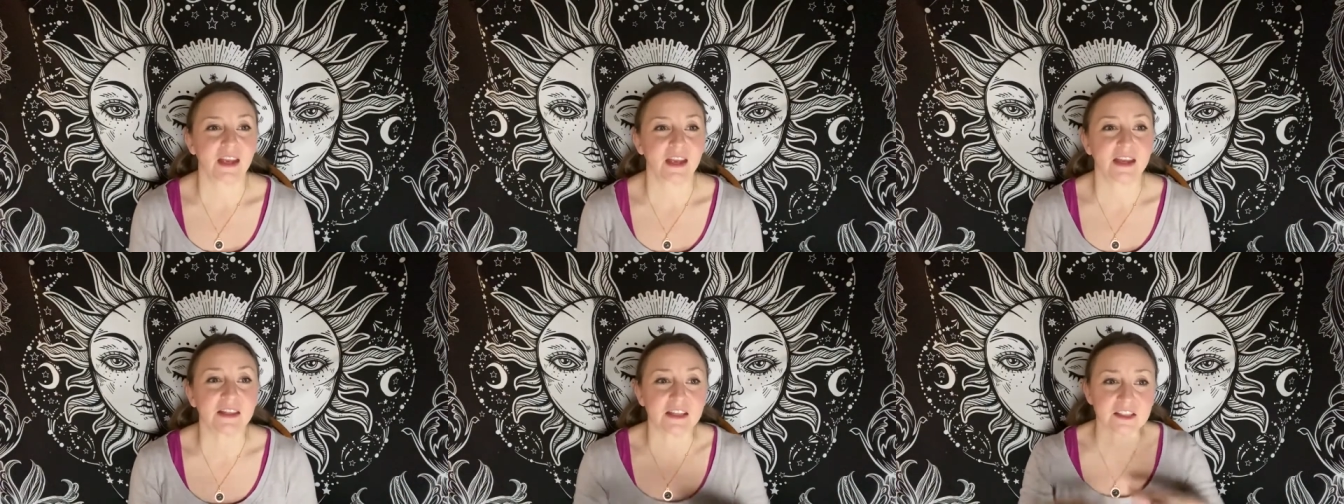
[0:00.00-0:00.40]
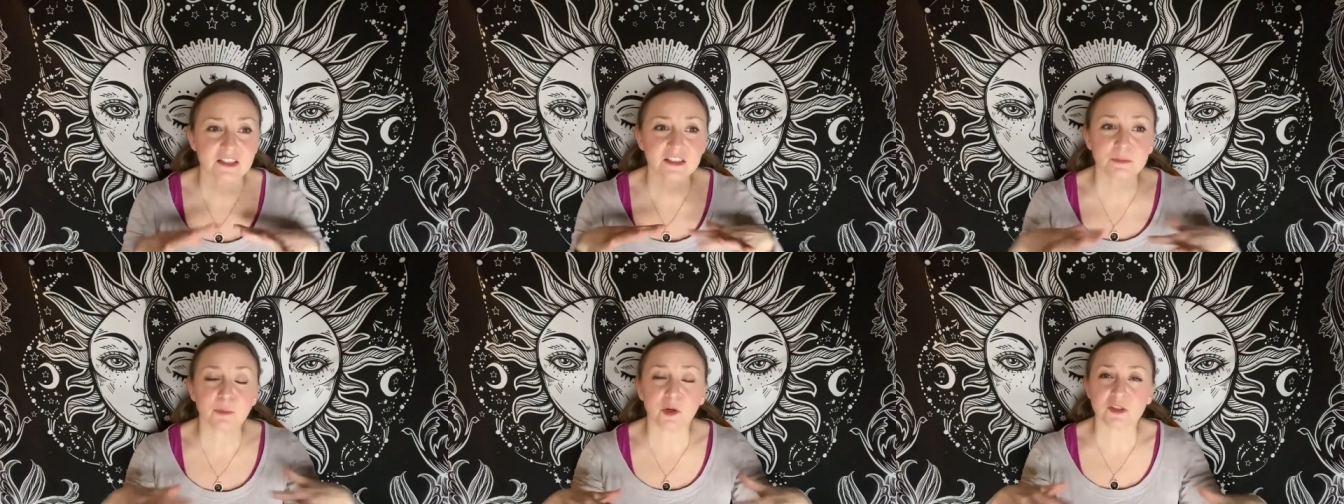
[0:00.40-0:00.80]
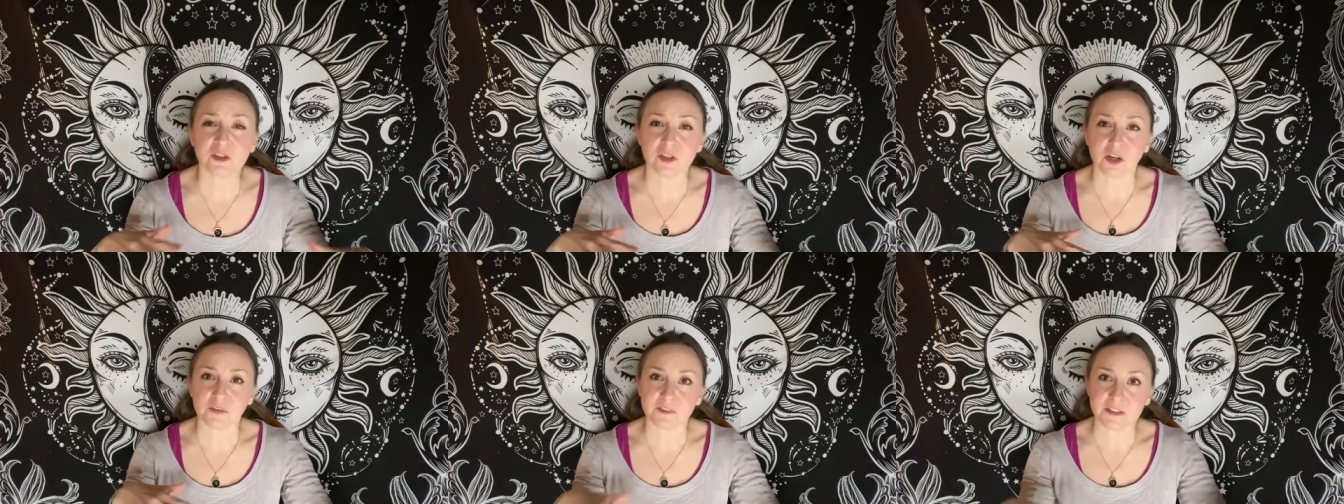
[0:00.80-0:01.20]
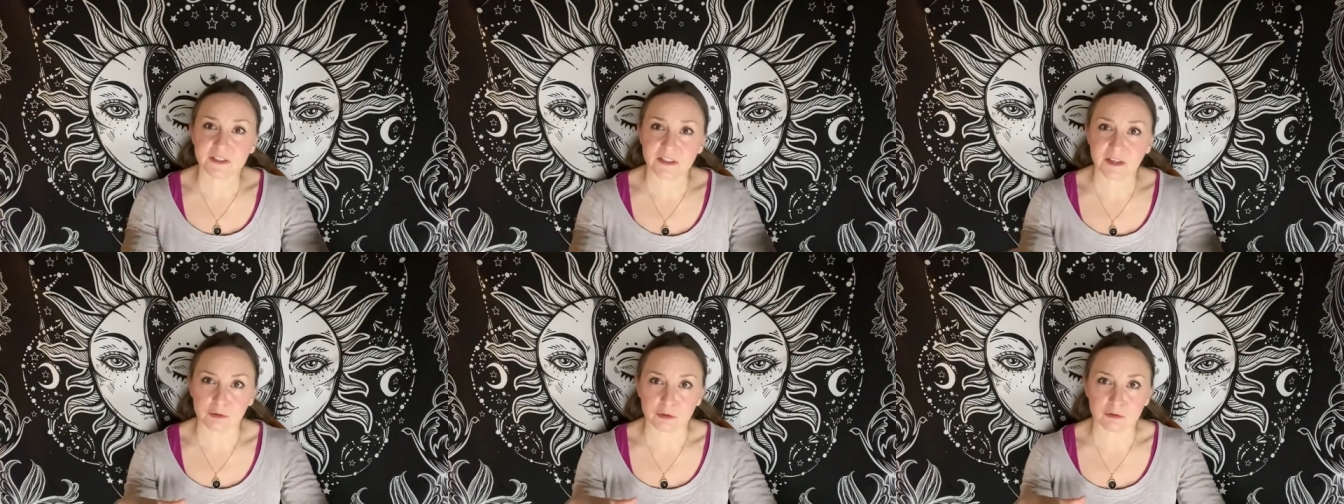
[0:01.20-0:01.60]
And this is more
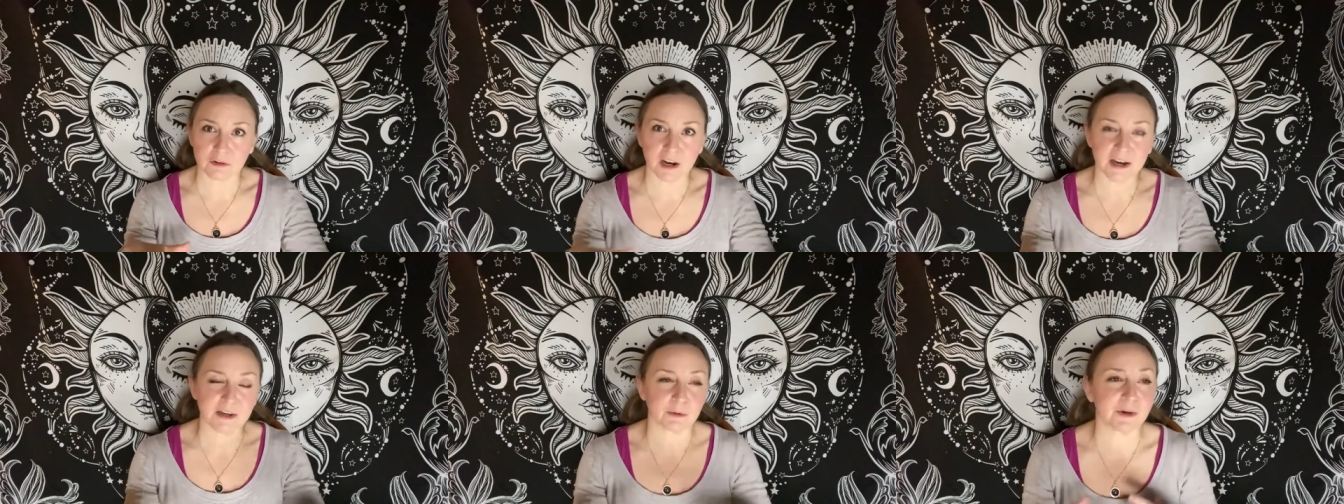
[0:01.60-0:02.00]
surface level, right?